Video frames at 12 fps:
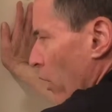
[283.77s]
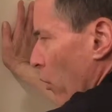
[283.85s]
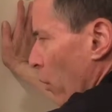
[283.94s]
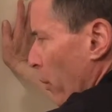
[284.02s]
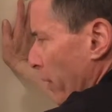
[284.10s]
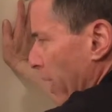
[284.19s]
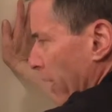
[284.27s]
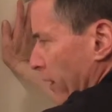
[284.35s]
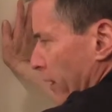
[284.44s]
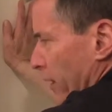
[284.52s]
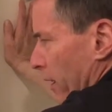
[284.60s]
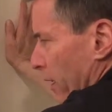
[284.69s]
where we
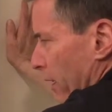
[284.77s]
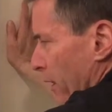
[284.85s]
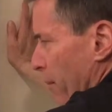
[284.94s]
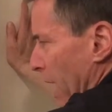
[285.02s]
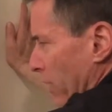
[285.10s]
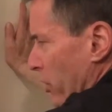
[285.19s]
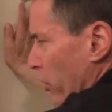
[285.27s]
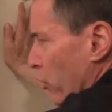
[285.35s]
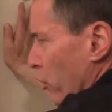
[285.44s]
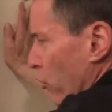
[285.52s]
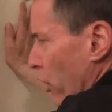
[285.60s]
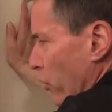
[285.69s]
take the mass of the
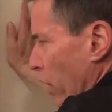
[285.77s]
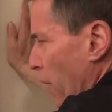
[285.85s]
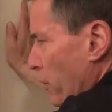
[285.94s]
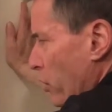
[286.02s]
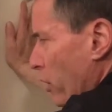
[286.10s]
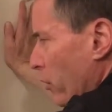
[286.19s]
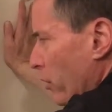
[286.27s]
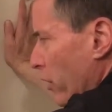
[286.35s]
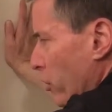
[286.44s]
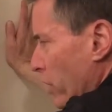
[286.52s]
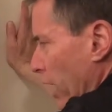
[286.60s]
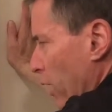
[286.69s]
neutron times 2 to the
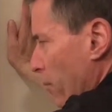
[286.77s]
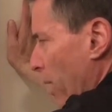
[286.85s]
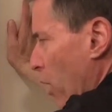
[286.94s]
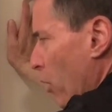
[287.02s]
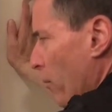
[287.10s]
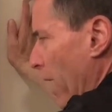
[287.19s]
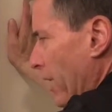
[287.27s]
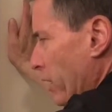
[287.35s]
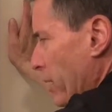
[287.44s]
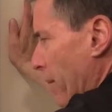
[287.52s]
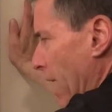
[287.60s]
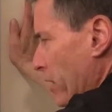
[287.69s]
second power minus
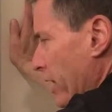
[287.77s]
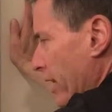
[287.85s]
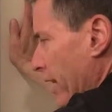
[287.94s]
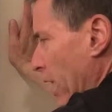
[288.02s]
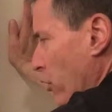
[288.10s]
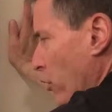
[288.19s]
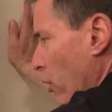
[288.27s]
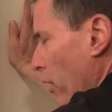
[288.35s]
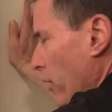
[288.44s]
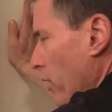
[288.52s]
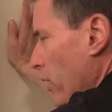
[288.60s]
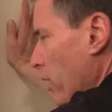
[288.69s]
the mass of the
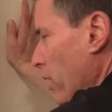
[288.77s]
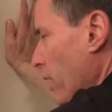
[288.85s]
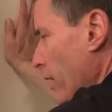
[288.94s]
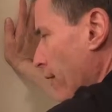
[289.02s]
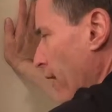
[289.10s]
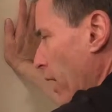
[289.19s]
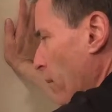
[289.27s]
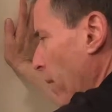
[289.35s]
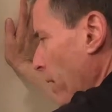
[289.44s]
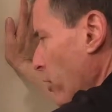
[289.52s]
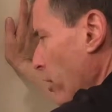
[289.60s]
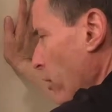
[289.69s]
electron divided
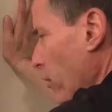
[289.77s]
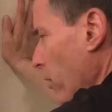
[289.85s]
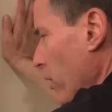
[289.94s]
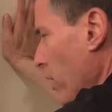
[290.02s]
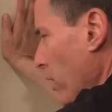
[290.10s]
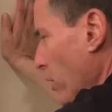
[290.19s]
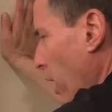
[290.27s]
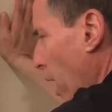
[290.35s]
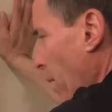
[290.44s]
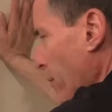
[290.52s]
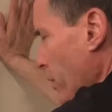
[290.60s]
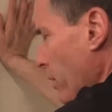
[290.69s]
by 2
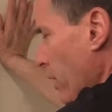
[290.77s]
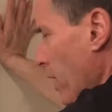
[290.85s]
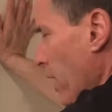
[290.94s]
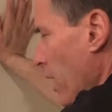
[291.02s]
times